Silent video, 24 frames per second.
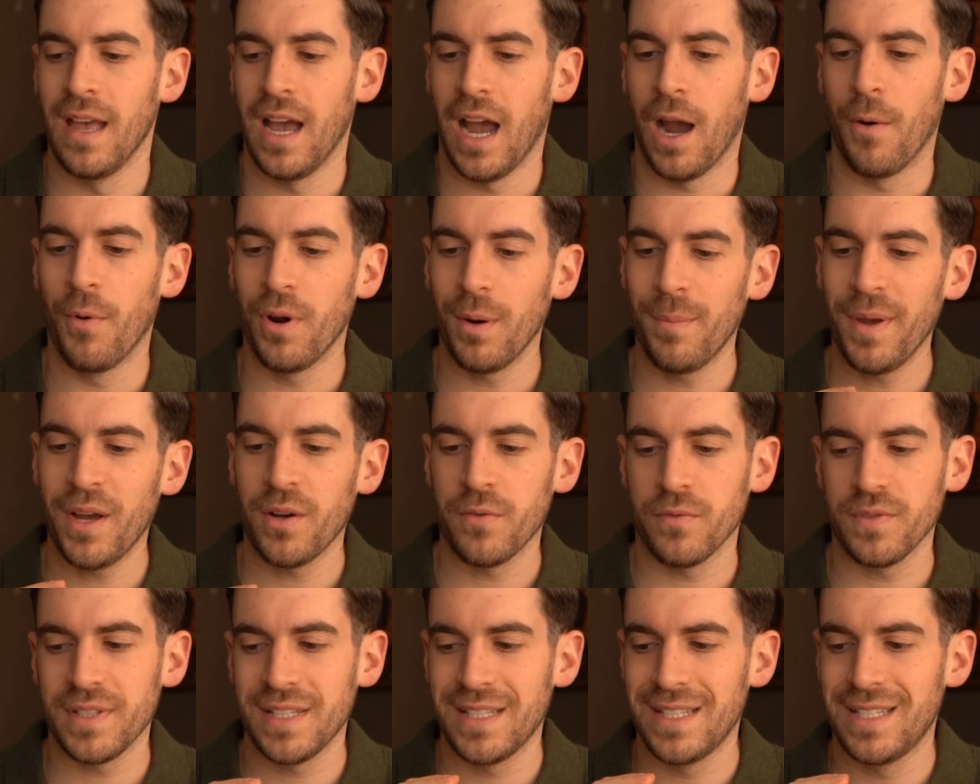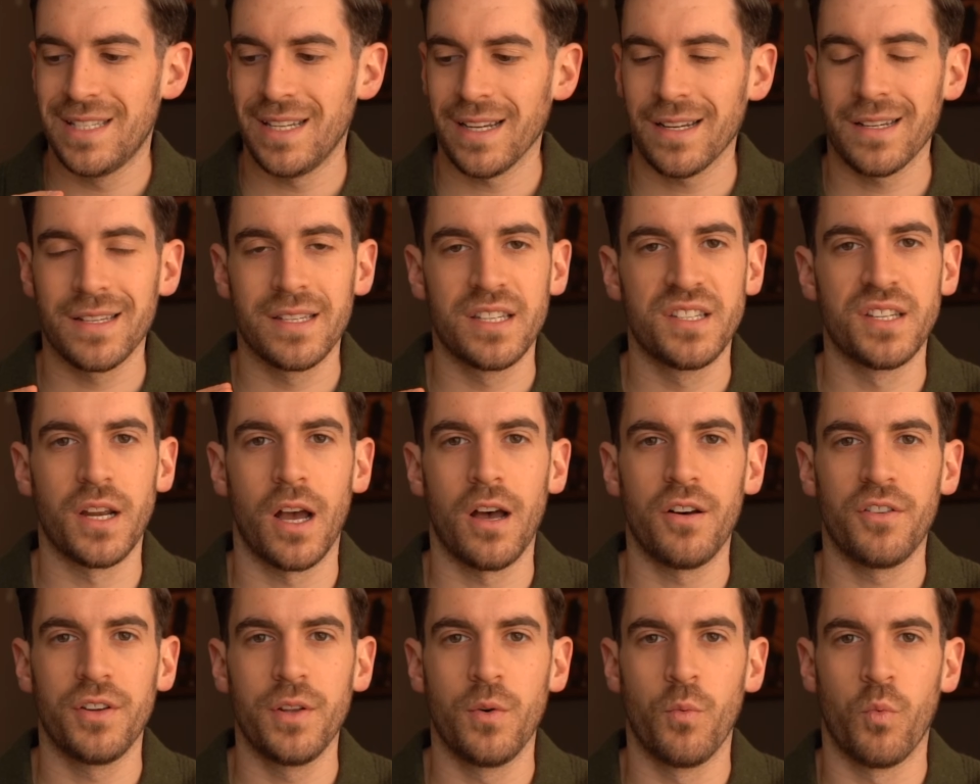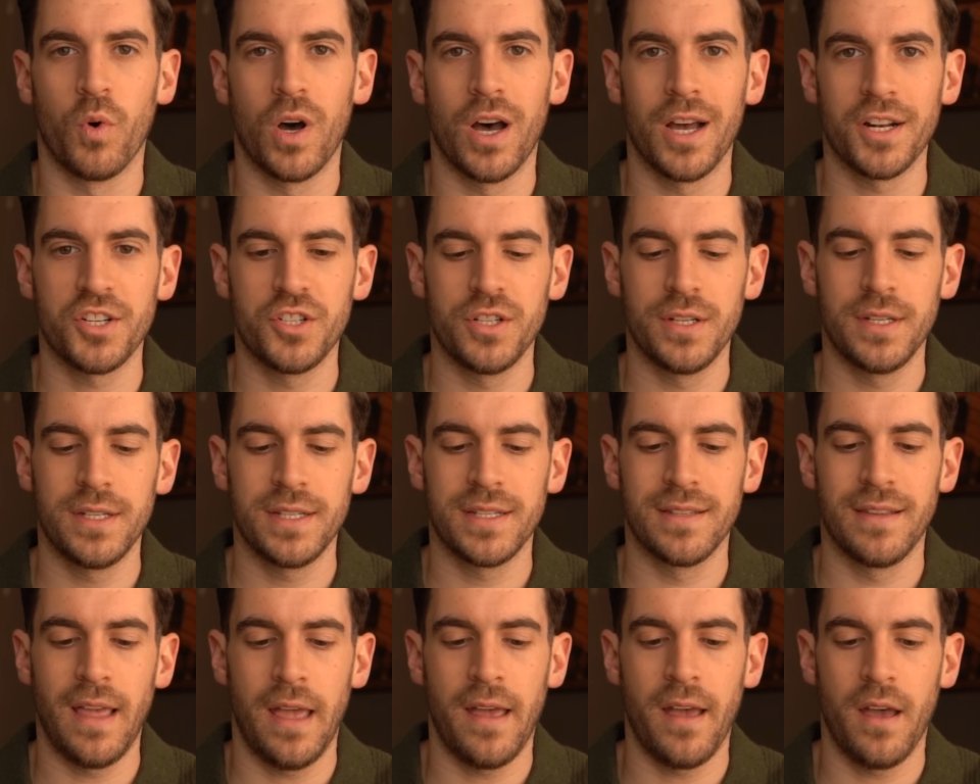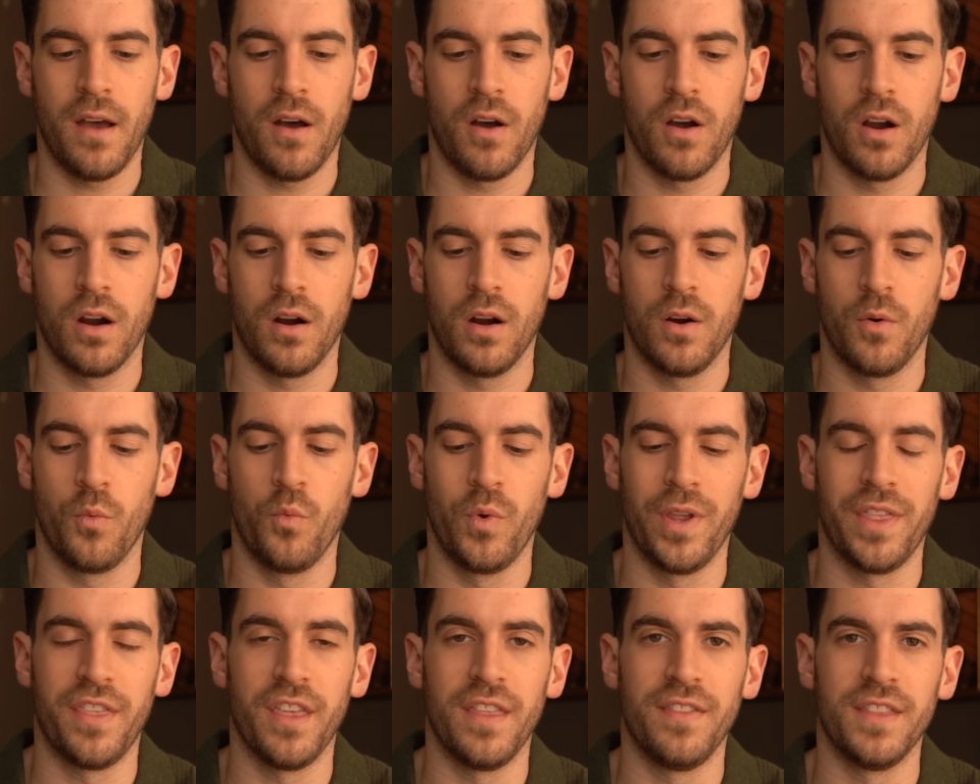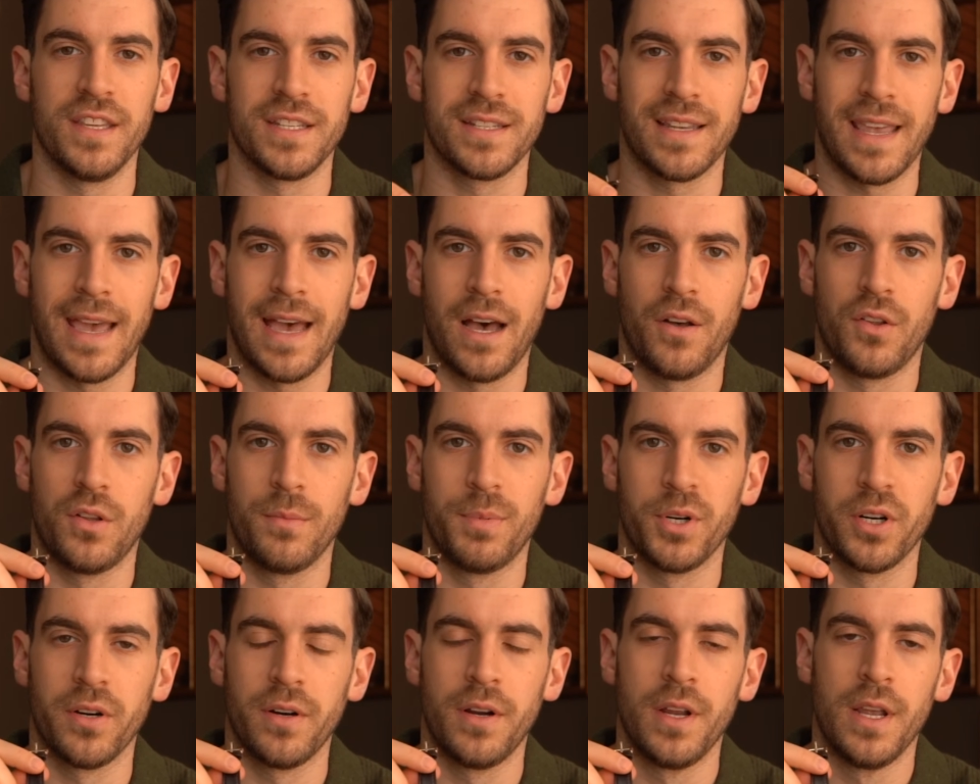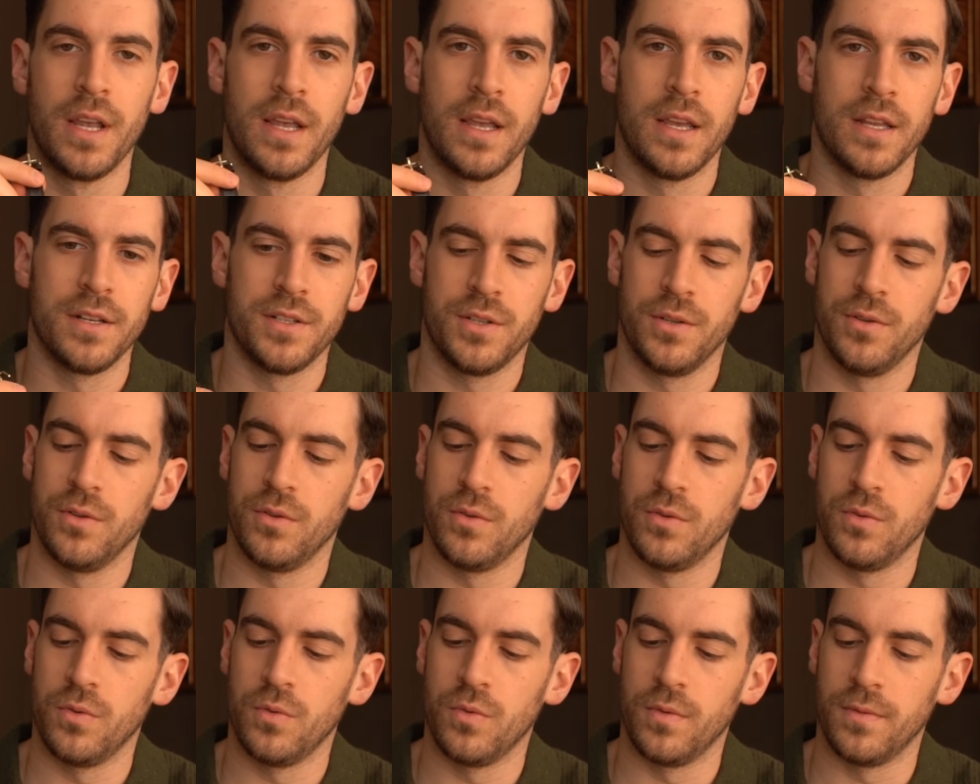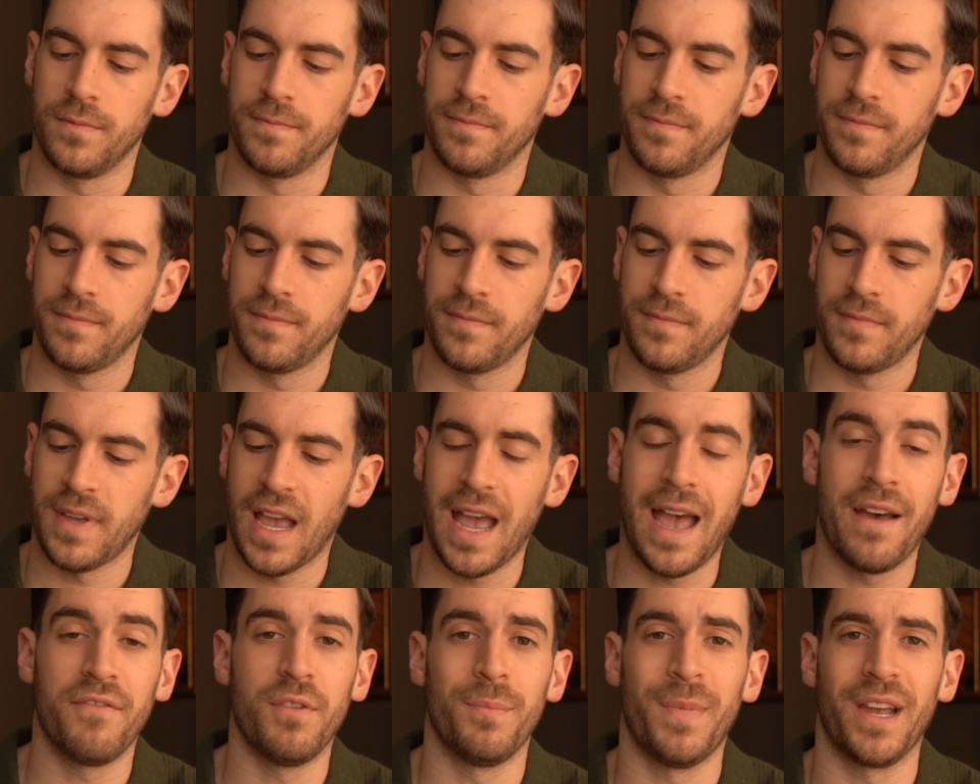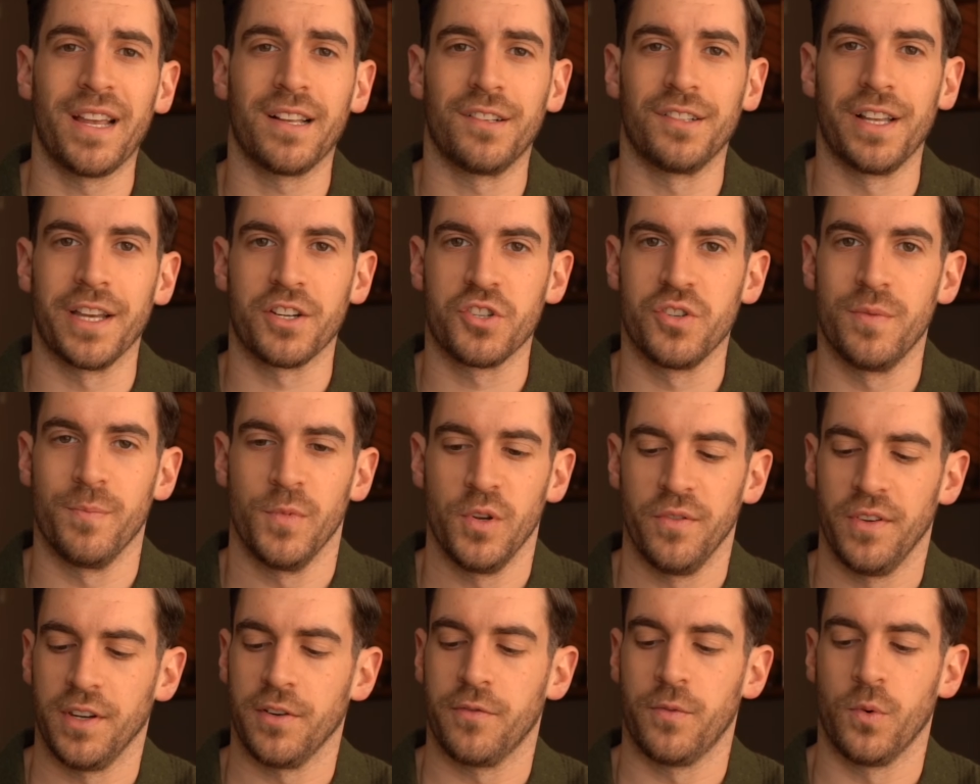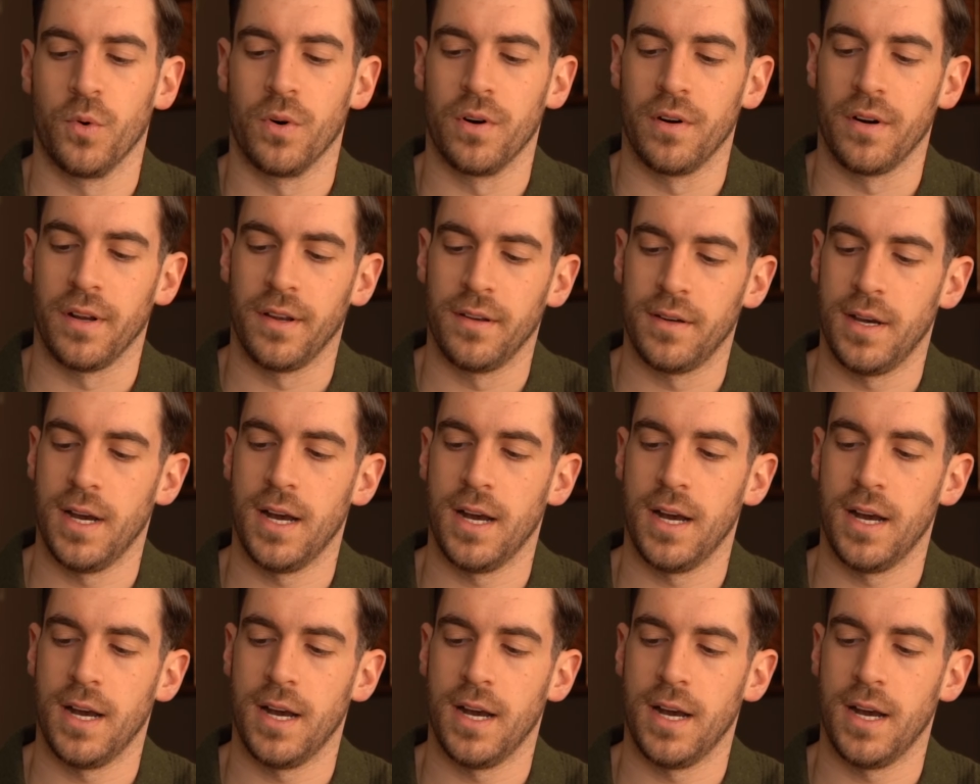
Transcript: I want about 6 solid watches that are within this caliber to have in my collection moving forward.